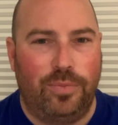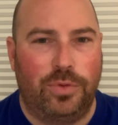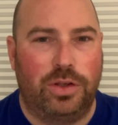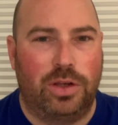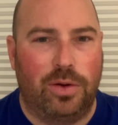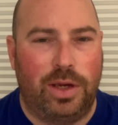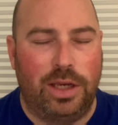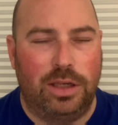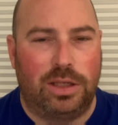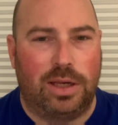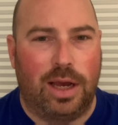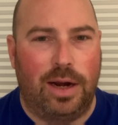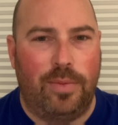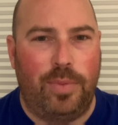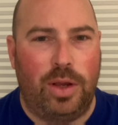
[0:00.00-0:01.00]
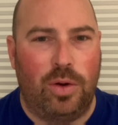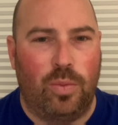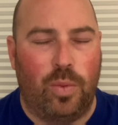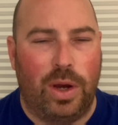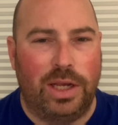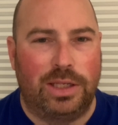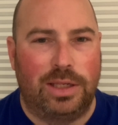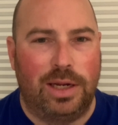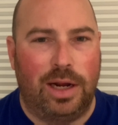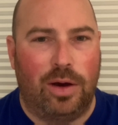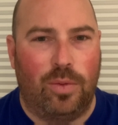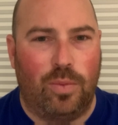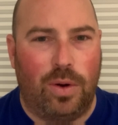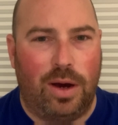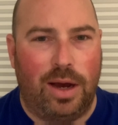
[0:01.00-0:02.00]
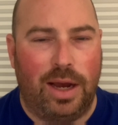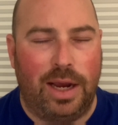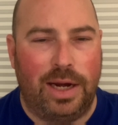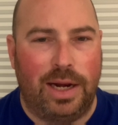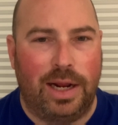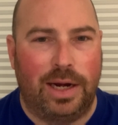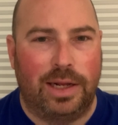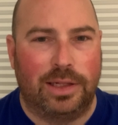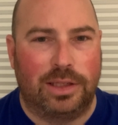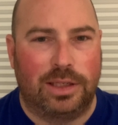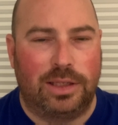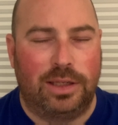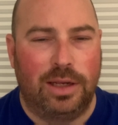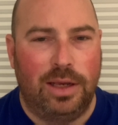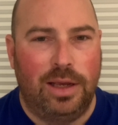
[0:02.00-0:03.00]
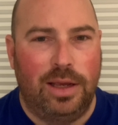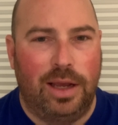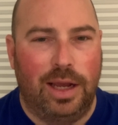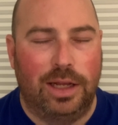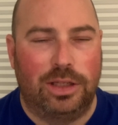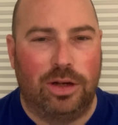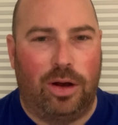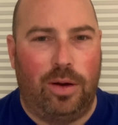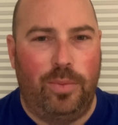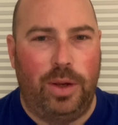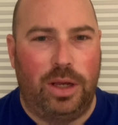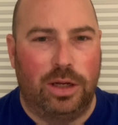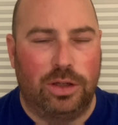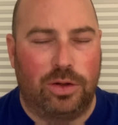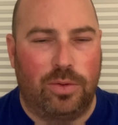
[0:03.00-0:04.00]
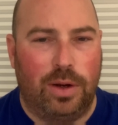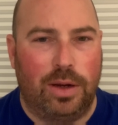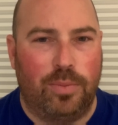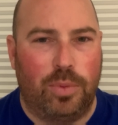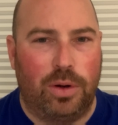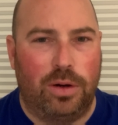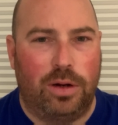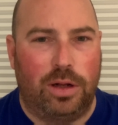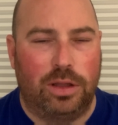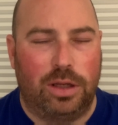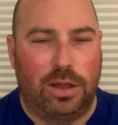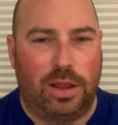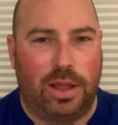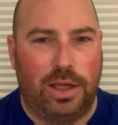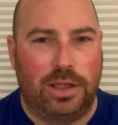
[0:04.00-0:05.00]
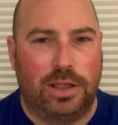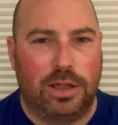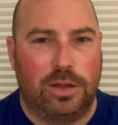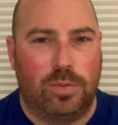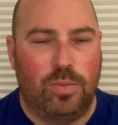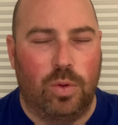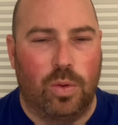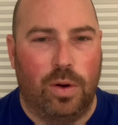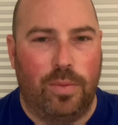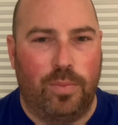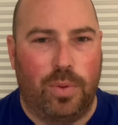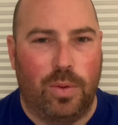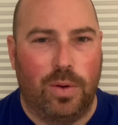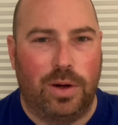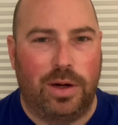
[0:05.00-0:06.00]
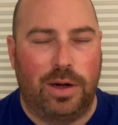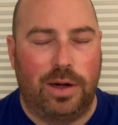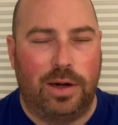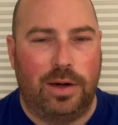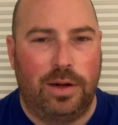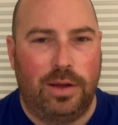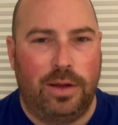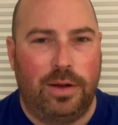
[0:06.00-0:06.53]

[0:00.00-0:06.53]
So he's kind of being wasted out wide, and it's all because Gregg Berhalter thinks it's more important